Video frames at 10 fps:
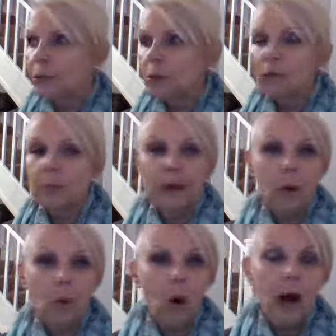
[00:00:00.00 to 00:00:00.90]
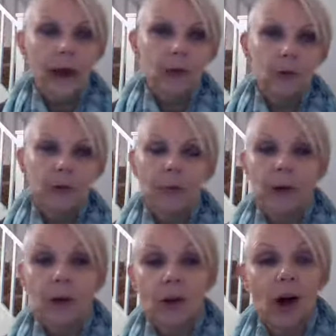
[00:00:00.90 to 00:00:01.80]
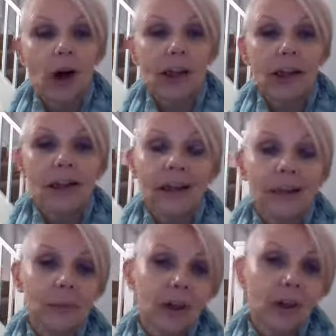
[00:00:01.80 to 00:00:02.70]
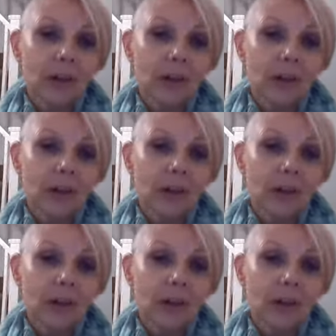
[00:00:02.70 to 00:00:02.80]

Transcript: always being wired, always being on high alert. I mean, those are